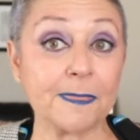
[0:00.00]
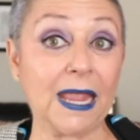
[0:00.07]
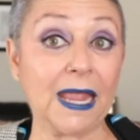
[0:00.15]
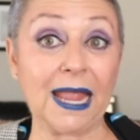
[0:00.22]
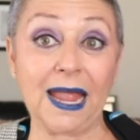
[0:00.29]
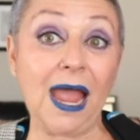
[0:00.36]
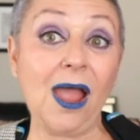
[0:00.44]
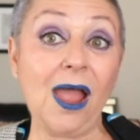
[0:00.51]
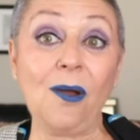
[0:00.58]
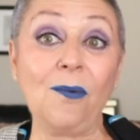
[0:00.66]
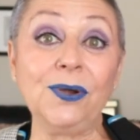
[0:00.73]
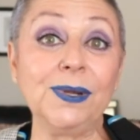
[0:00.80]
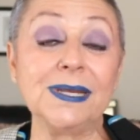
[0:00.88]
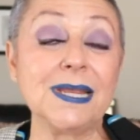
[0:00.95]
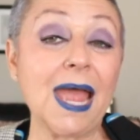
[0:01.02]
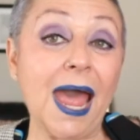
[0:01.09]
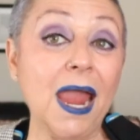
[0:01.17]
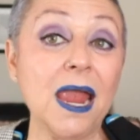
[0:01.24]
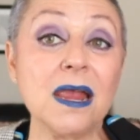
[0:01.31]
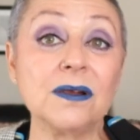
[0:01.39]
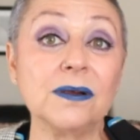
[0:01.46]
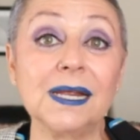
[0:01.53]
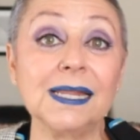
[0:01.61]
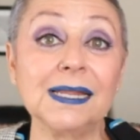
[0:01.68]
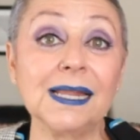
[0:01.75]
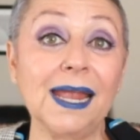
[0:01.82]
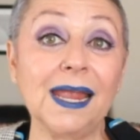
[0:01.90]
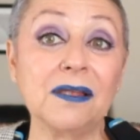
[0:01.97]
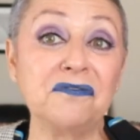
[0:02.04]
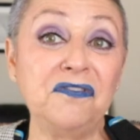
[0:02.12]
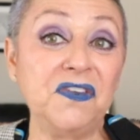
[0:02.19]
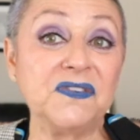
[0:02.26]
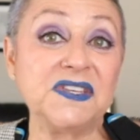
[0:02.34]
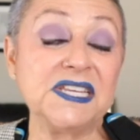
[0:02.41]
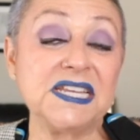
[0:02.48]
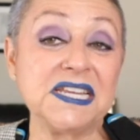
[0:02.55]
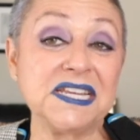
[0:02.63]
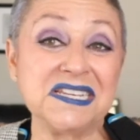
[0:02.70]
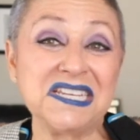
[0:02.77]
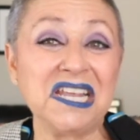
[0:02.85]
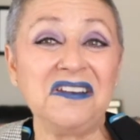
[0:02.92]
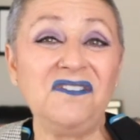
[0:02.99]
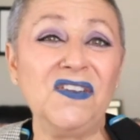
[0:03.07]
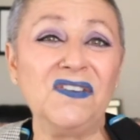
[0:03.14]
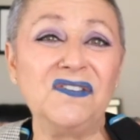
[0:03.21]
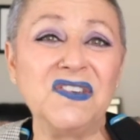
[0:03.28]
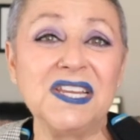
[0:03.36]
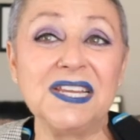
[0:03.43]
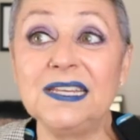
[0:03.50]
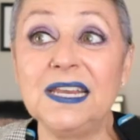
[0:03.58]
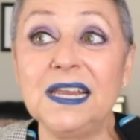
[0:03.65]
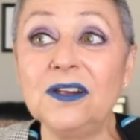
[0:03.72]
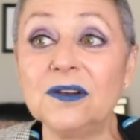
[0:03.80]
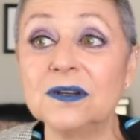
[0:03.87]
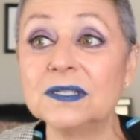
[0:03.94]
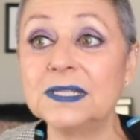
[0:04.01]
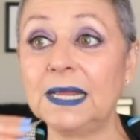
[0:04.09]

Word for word: I, I want to retire in like 15, 10, 15 years.